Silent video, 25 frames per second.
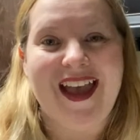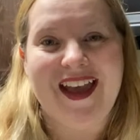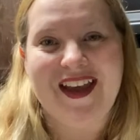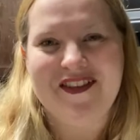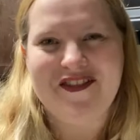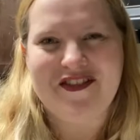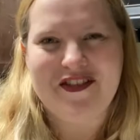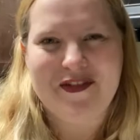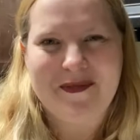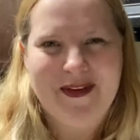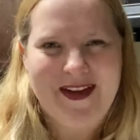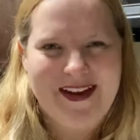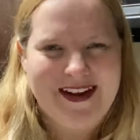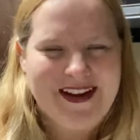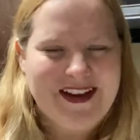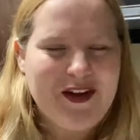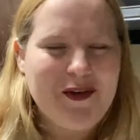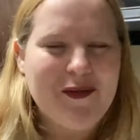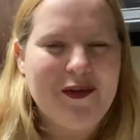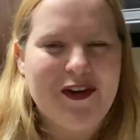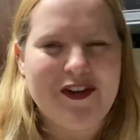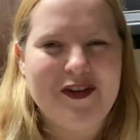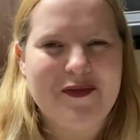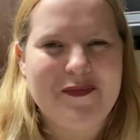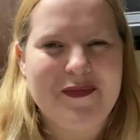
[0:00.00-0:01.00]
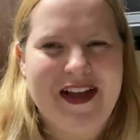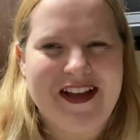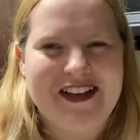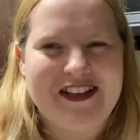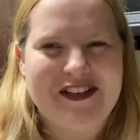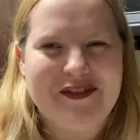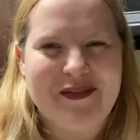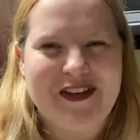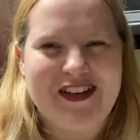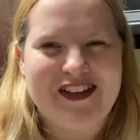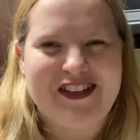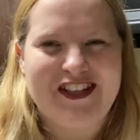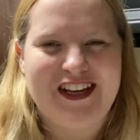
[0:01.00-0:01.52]
Hey everybody, welcome back
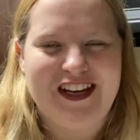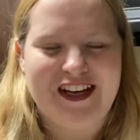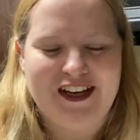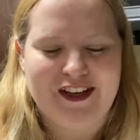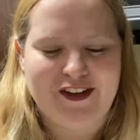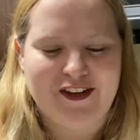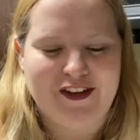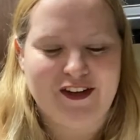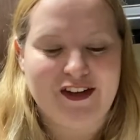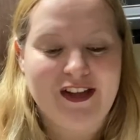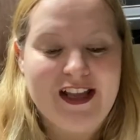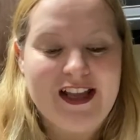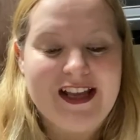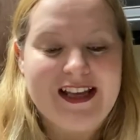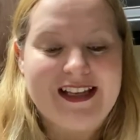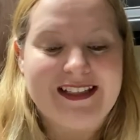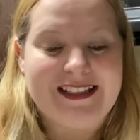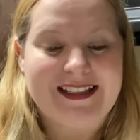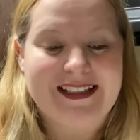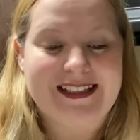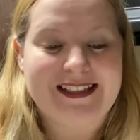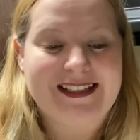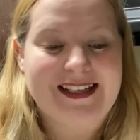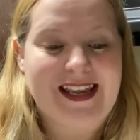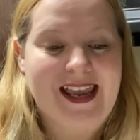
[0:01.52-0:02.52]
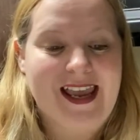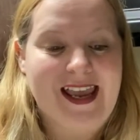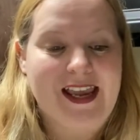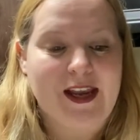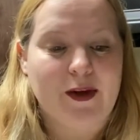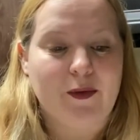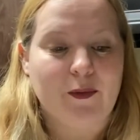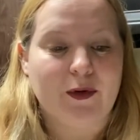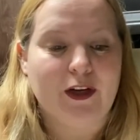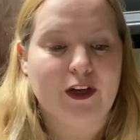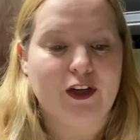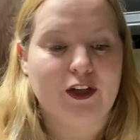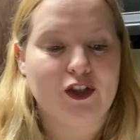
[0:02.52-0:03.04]
to my channel.
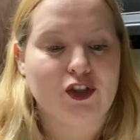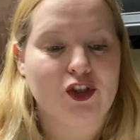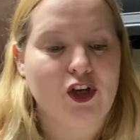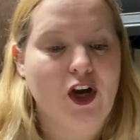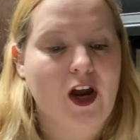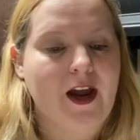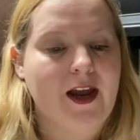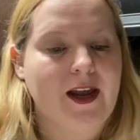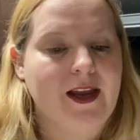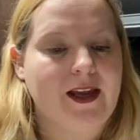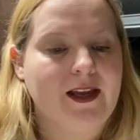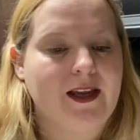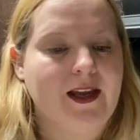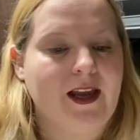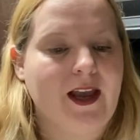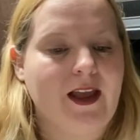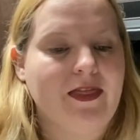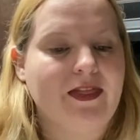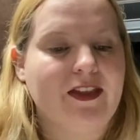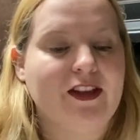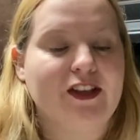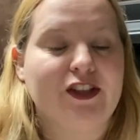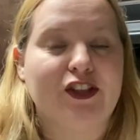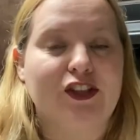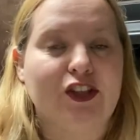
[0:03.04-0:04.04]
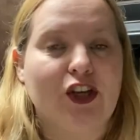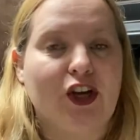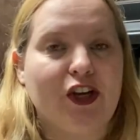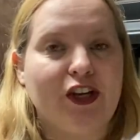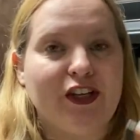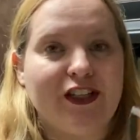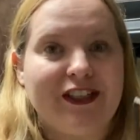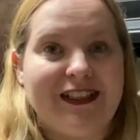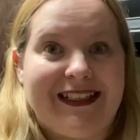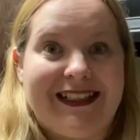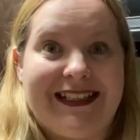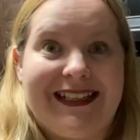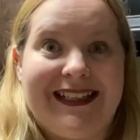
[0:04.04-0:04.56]
Today we are trying the
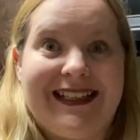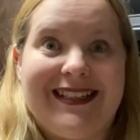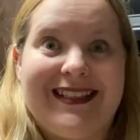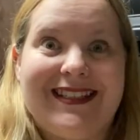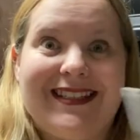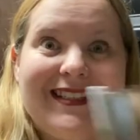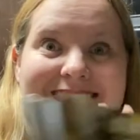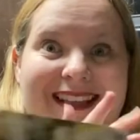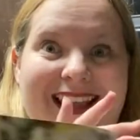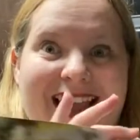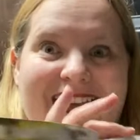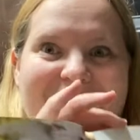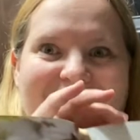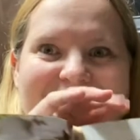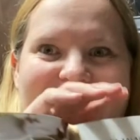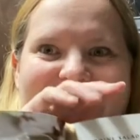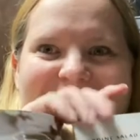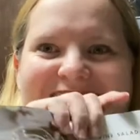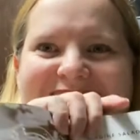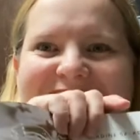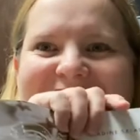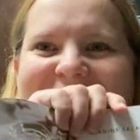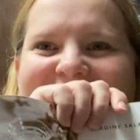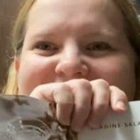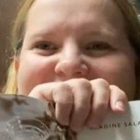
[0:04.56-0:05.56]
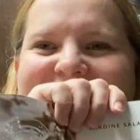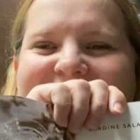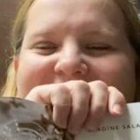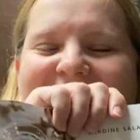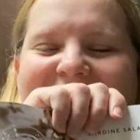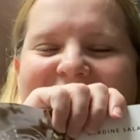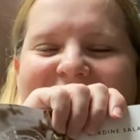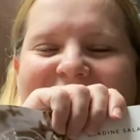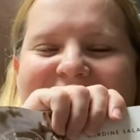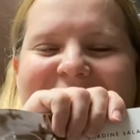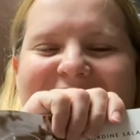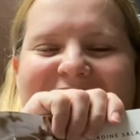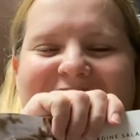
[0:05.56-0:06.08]
sardine salad
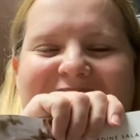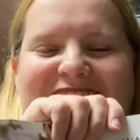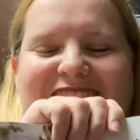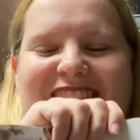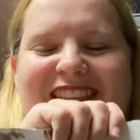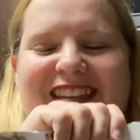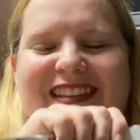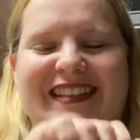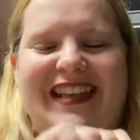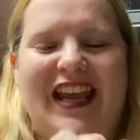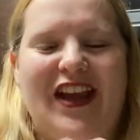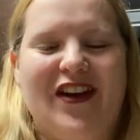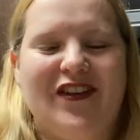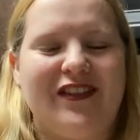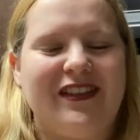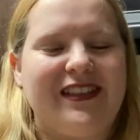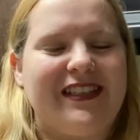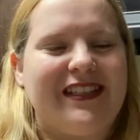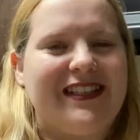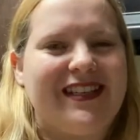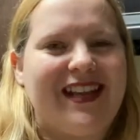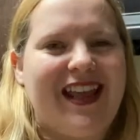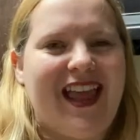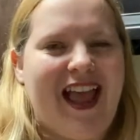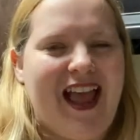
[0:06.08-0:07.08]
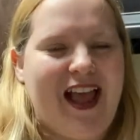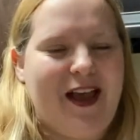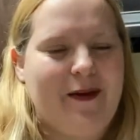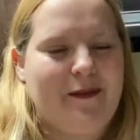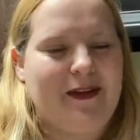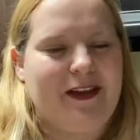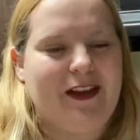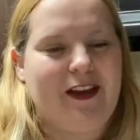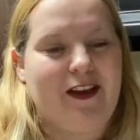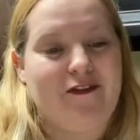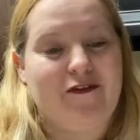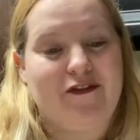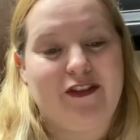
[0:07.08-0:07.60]
in the Downton
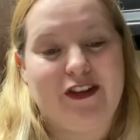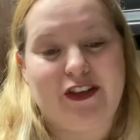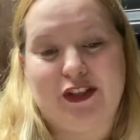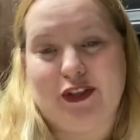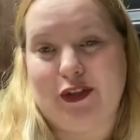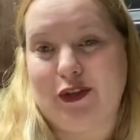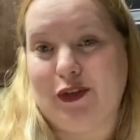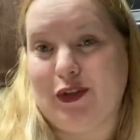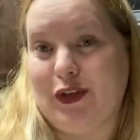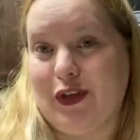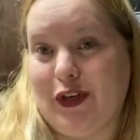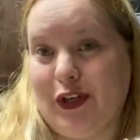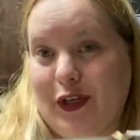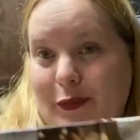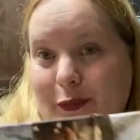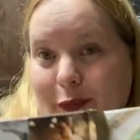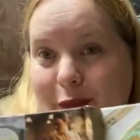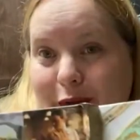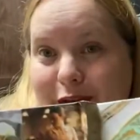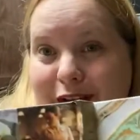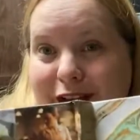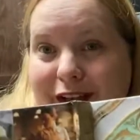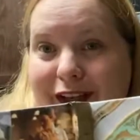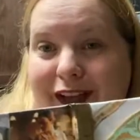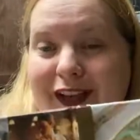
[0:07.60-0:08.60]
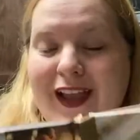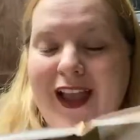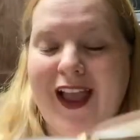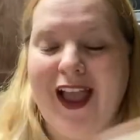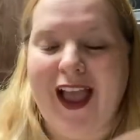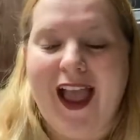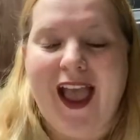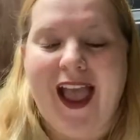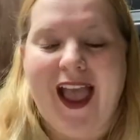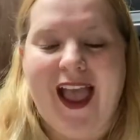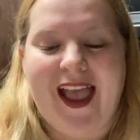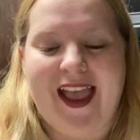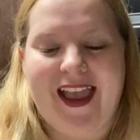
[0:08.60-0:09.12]
Abbey official cookbook.
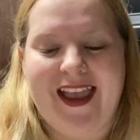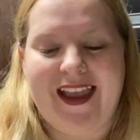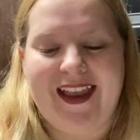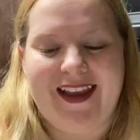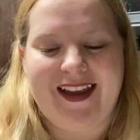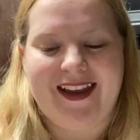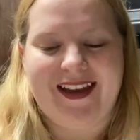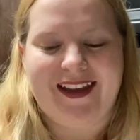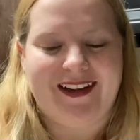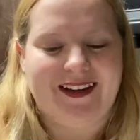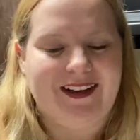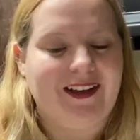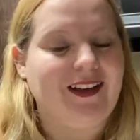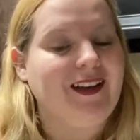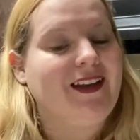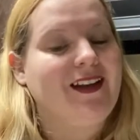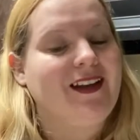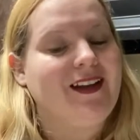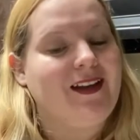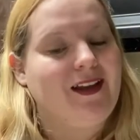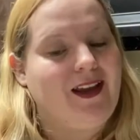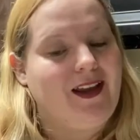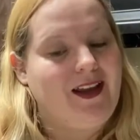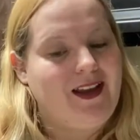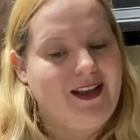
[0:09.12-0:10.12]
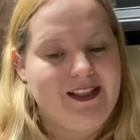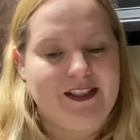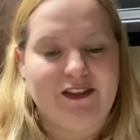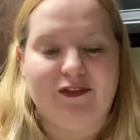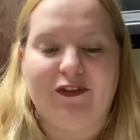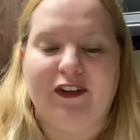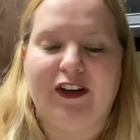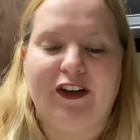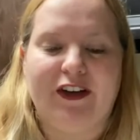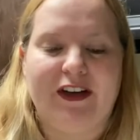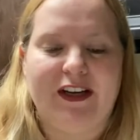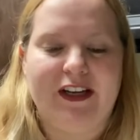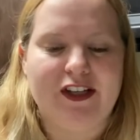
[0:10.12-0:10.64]
And it's
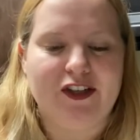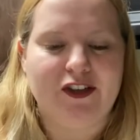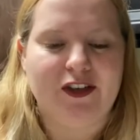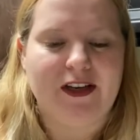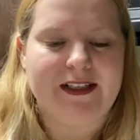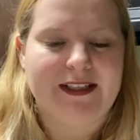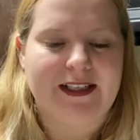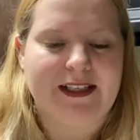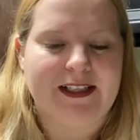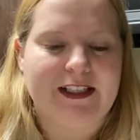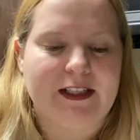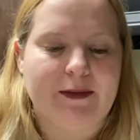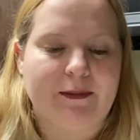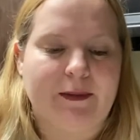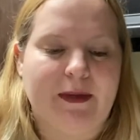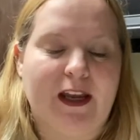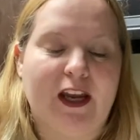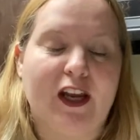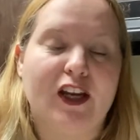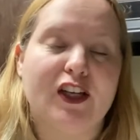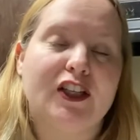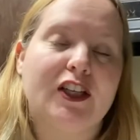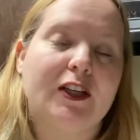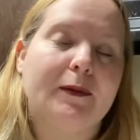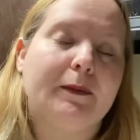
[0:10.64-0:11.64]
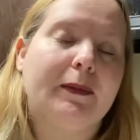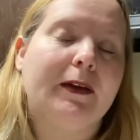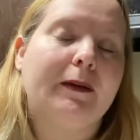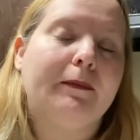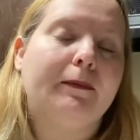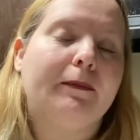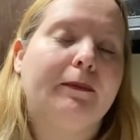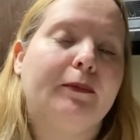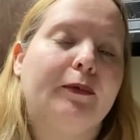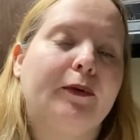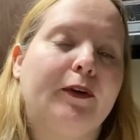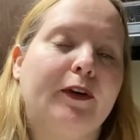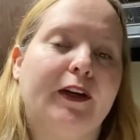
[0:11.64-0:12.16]
very interesting to me. It should
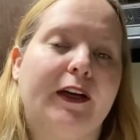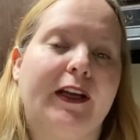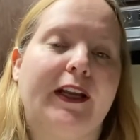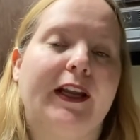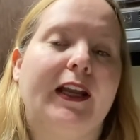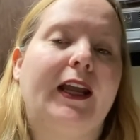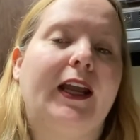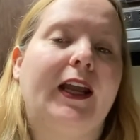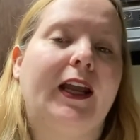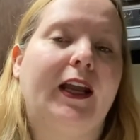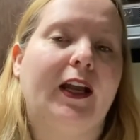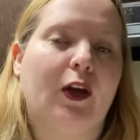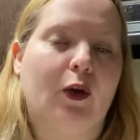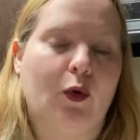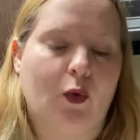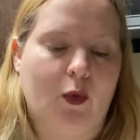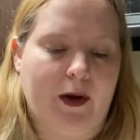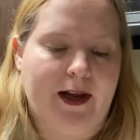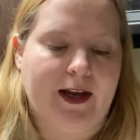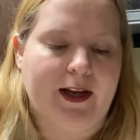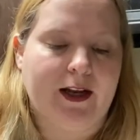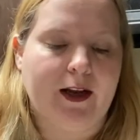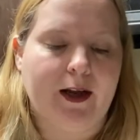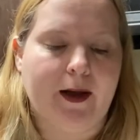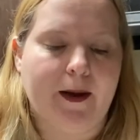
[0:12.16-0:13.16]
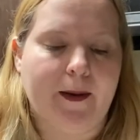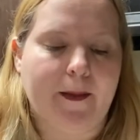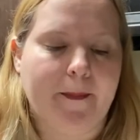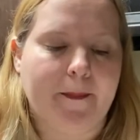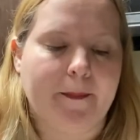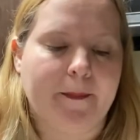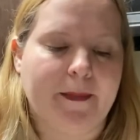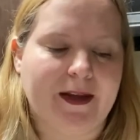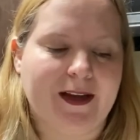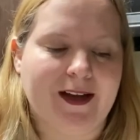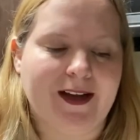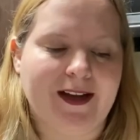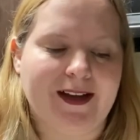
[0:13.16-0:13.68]
be pretty quick
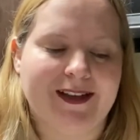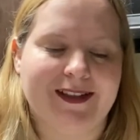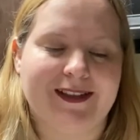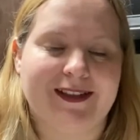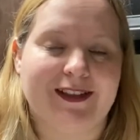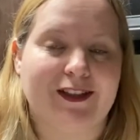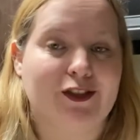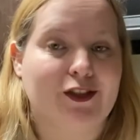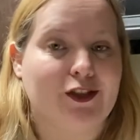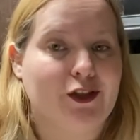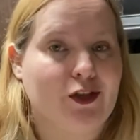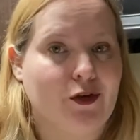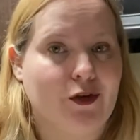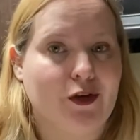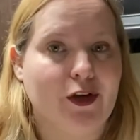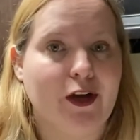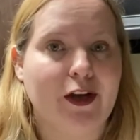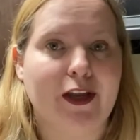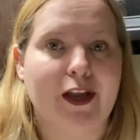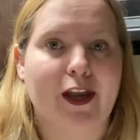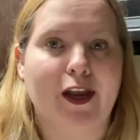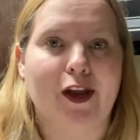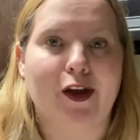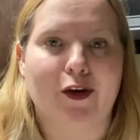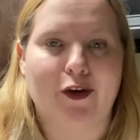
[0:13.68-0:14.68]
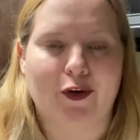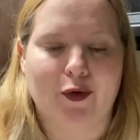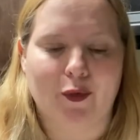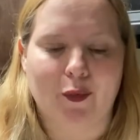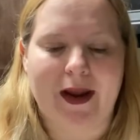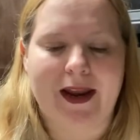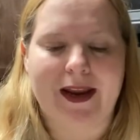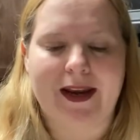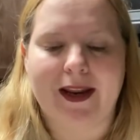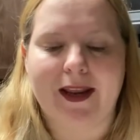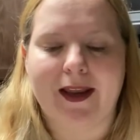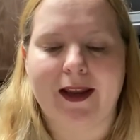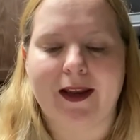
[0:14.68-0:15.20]
because there's no cooking or
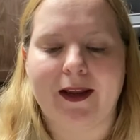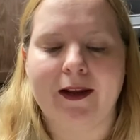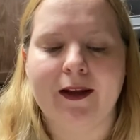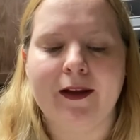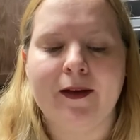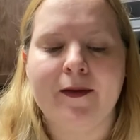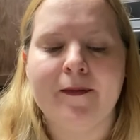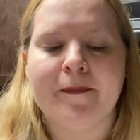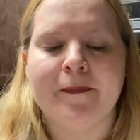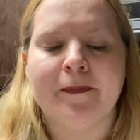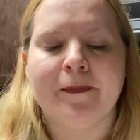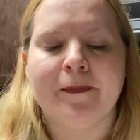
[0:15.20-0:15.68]
waiting.